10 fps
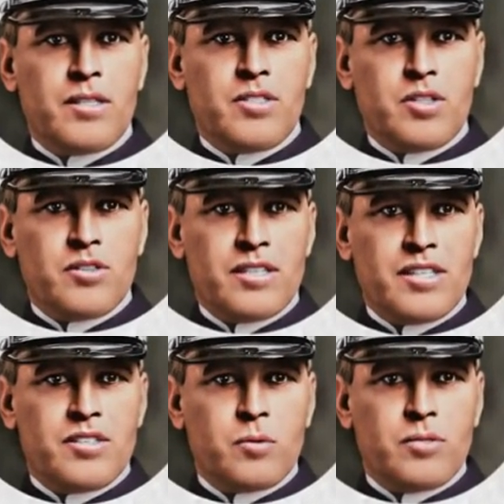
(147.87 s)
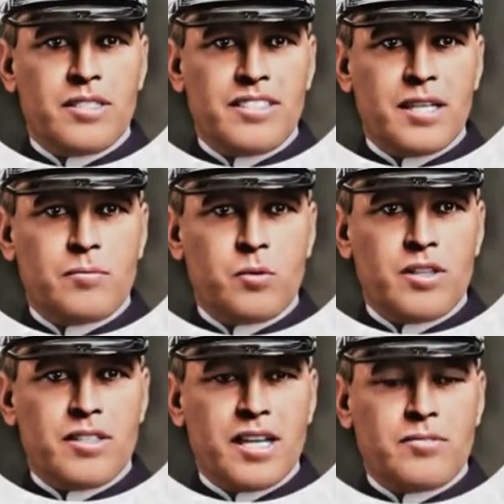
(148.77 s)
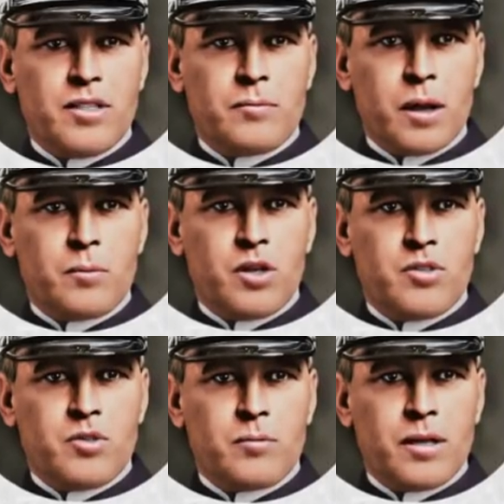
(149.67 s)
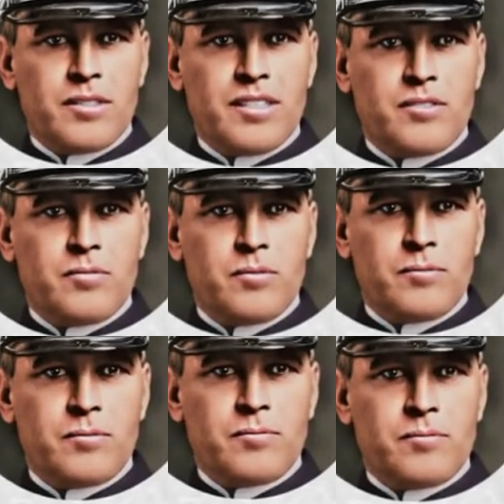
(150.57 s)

and certainly there was a deep void left in my brother and myself.